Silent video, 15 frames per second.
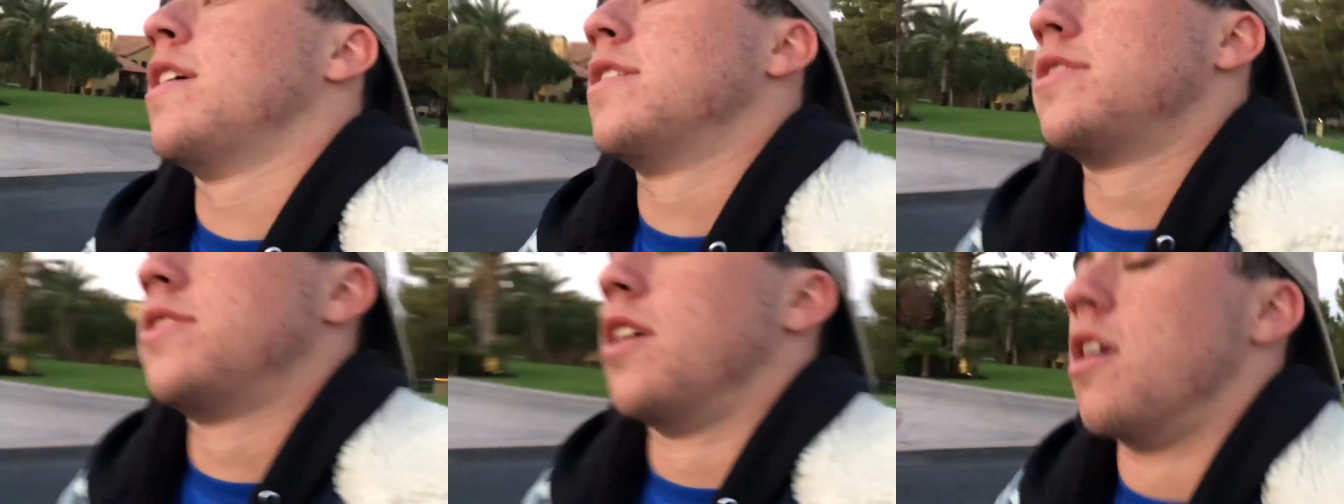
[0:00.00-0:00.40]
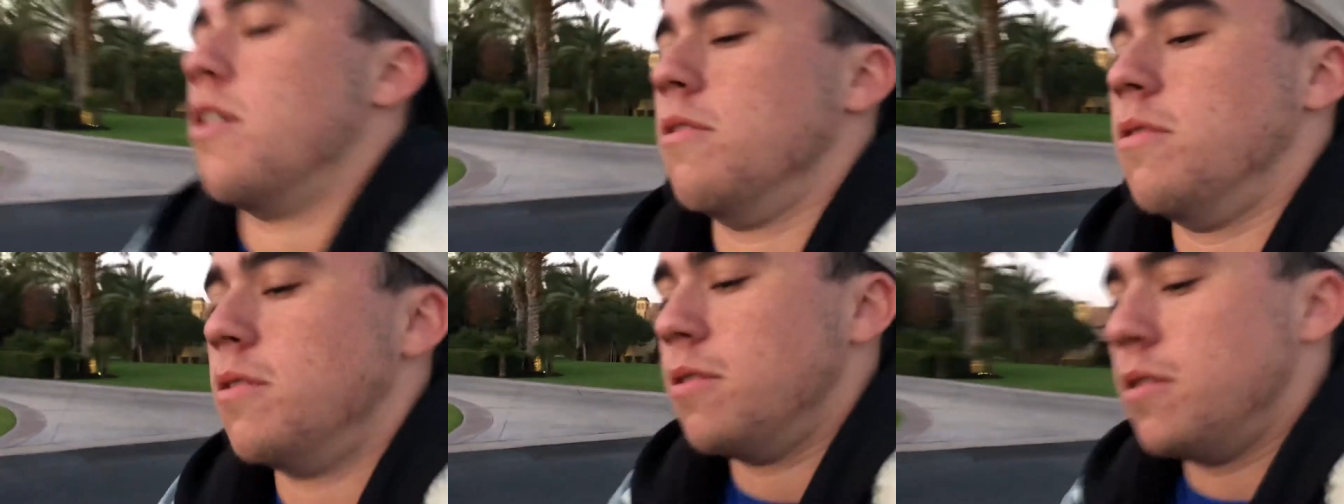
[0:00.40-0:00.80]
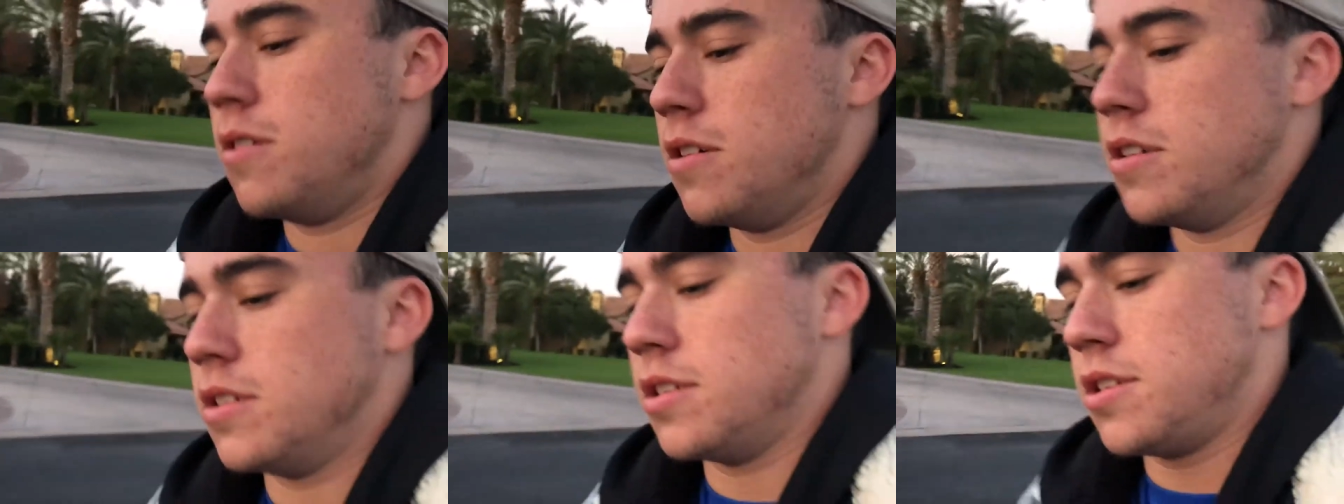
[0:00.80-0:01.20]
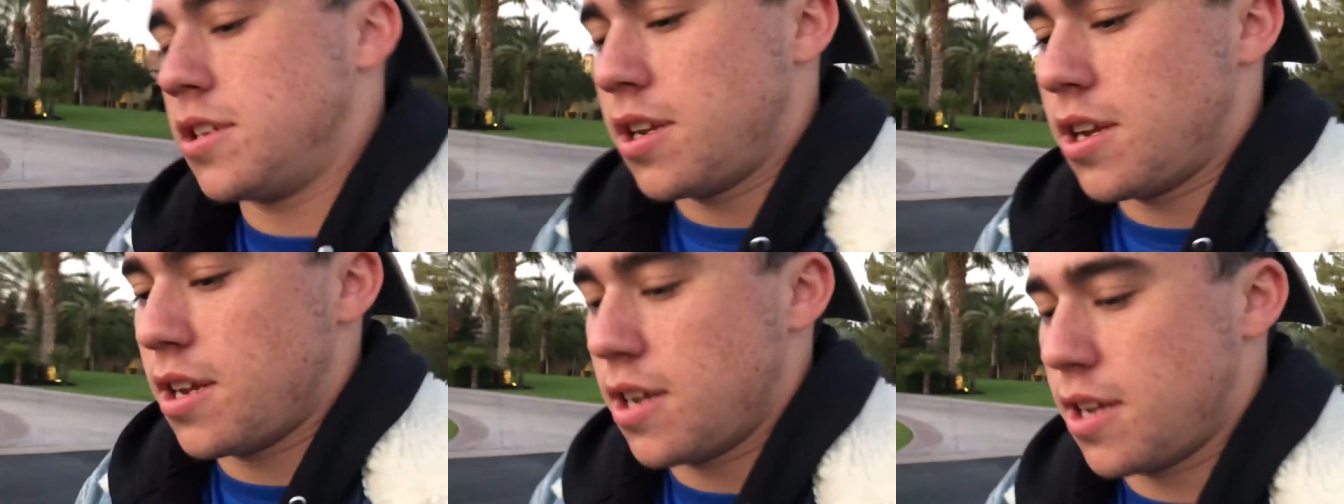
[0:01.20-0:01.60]
Star
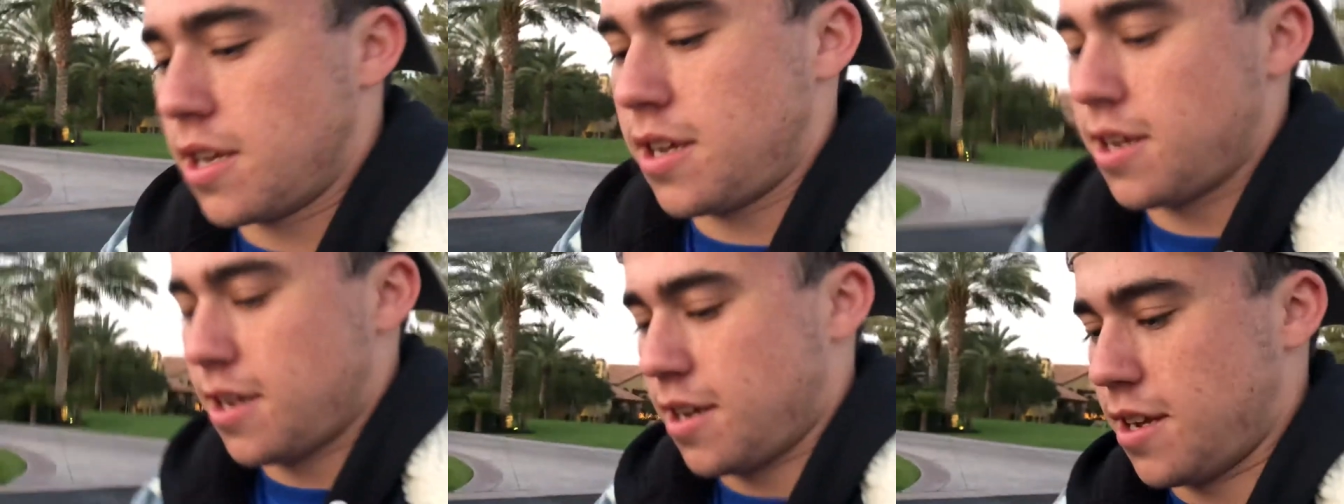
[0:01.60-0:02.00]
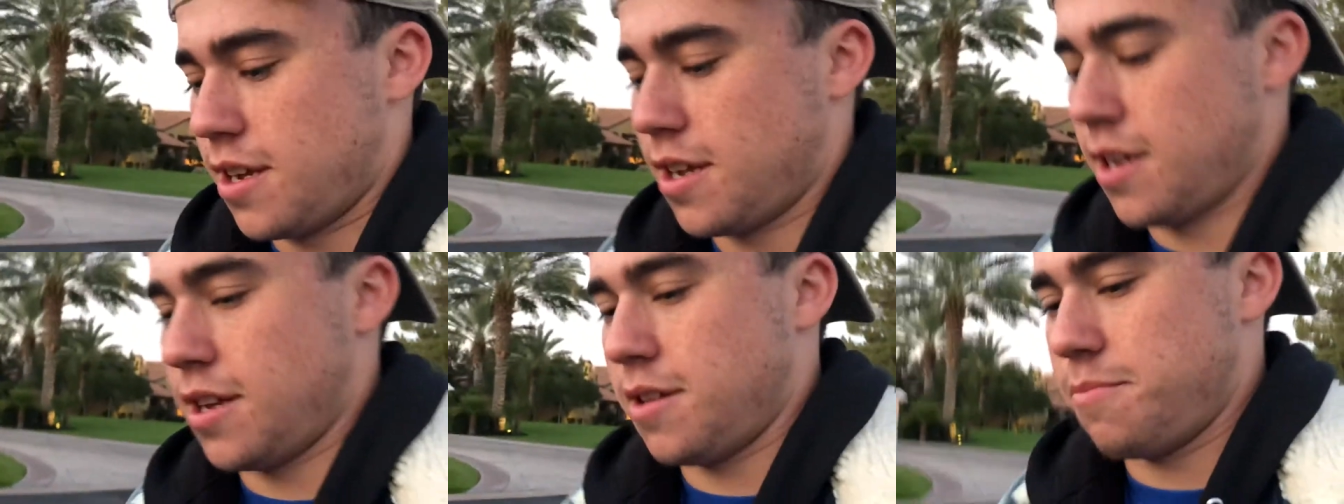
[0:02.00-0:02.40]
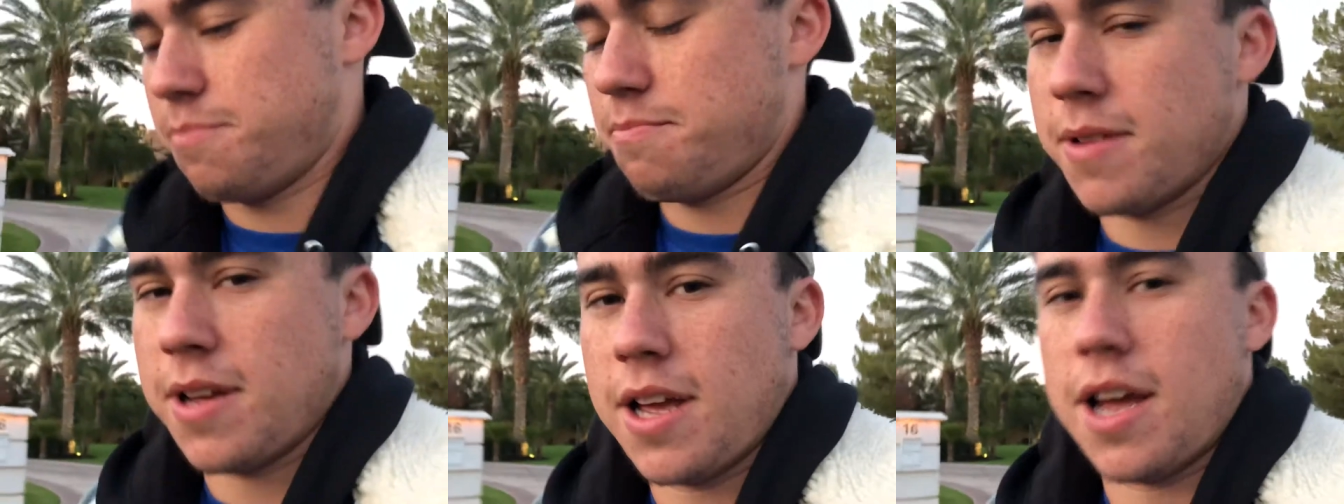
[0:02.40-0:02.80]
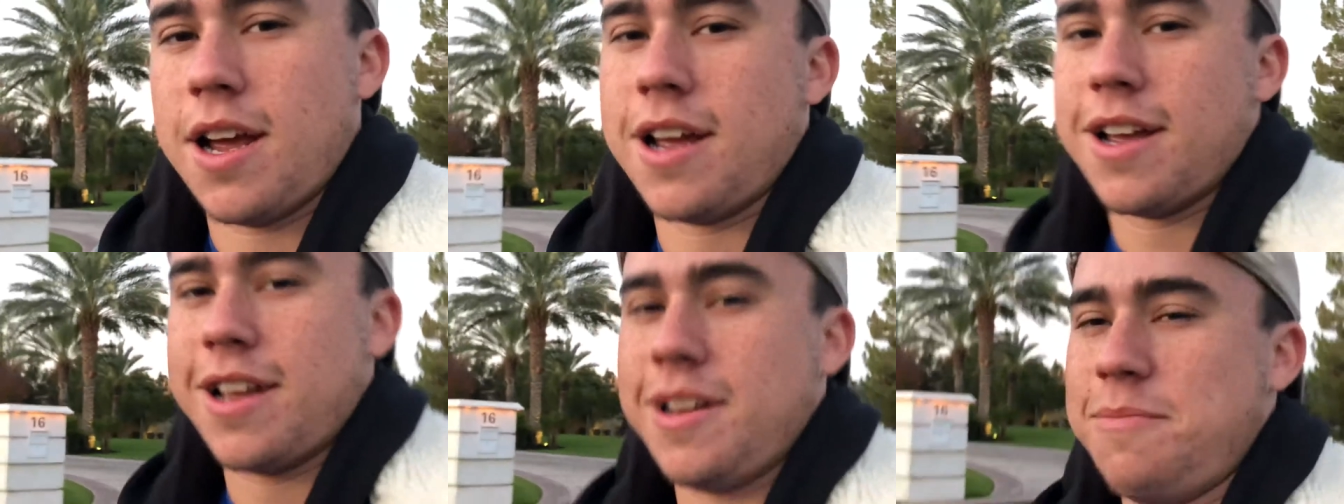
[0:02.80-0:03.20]
Wars. Uh,
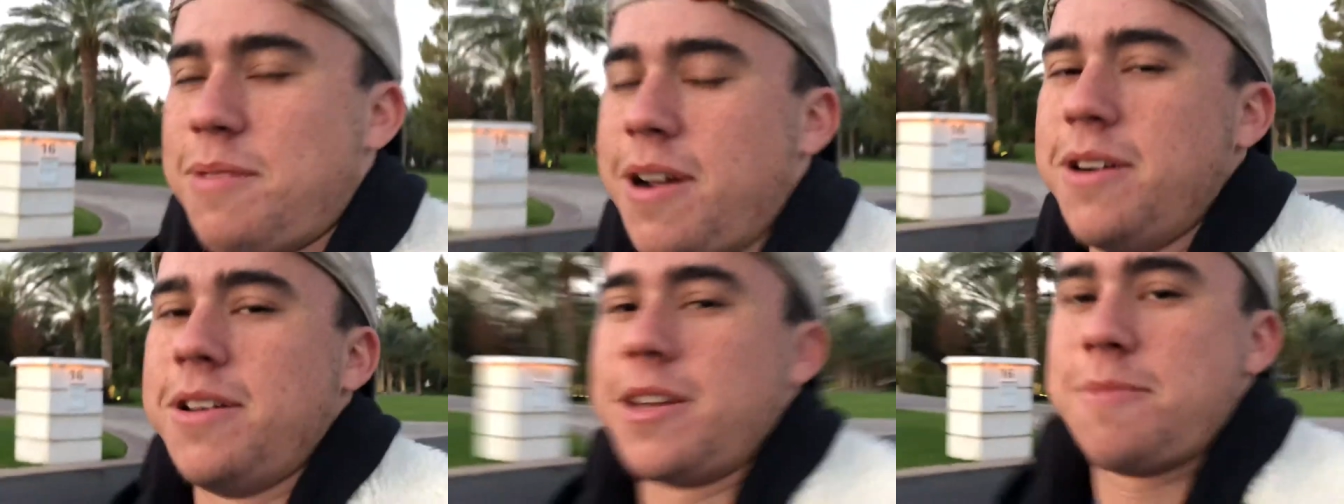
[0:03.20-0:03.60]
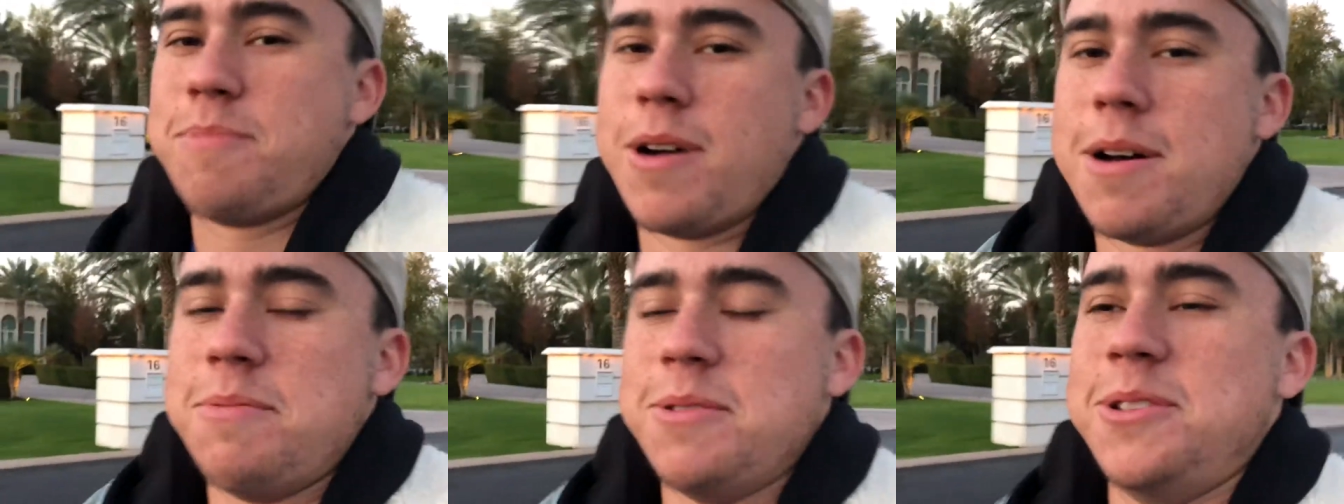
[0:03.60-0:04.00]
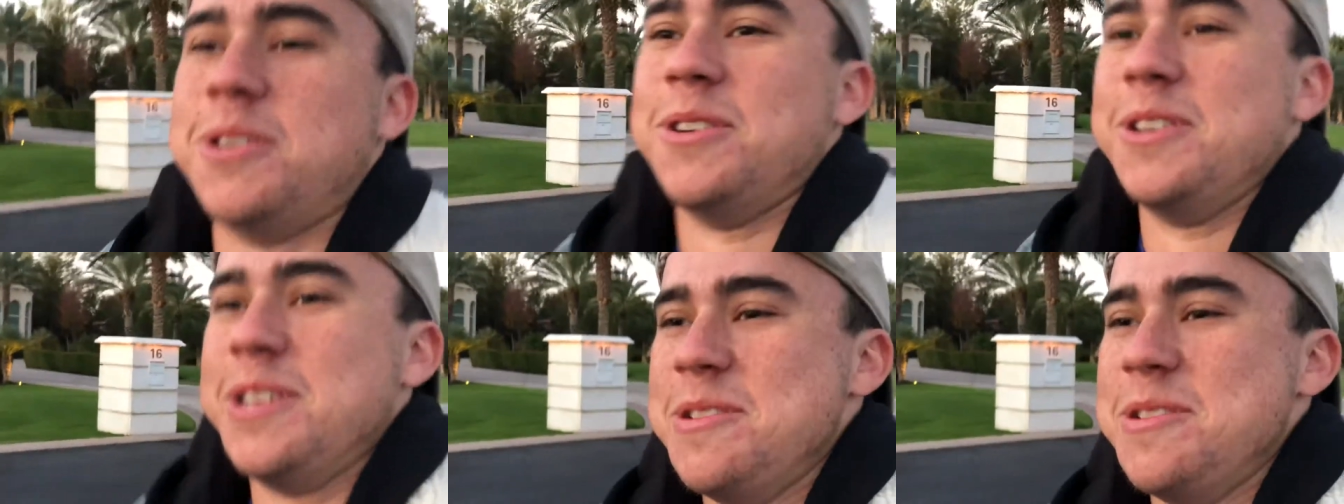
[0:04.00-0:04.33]
you probably don't like Paw Patrol